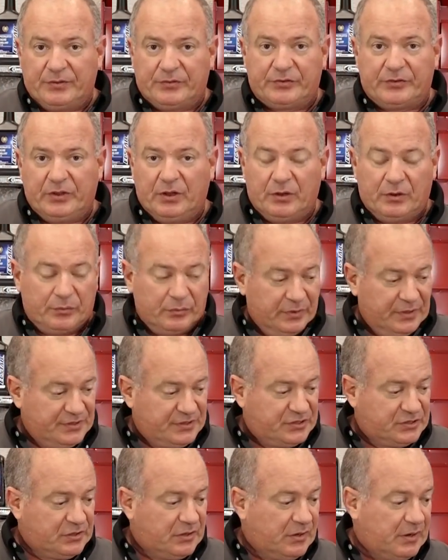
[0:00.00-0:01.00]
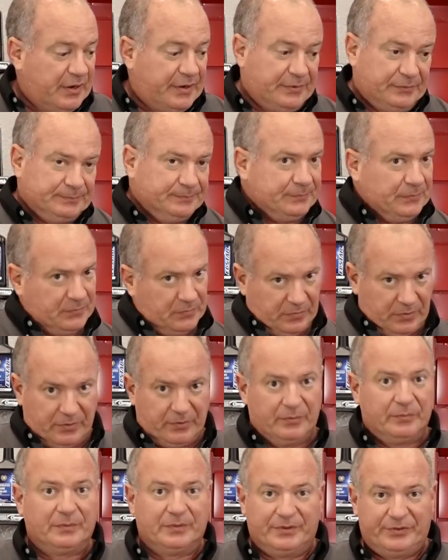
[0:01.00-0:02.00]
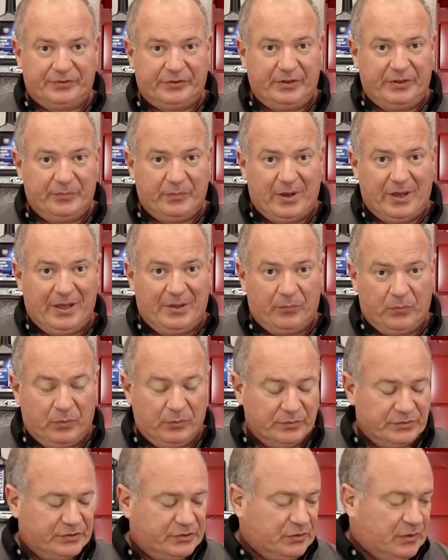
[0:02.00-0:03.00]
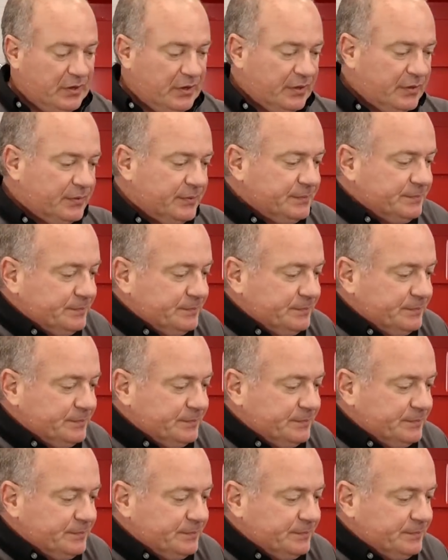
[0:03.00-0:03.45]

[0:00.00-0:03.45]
so let's start, or let's see why it won't start.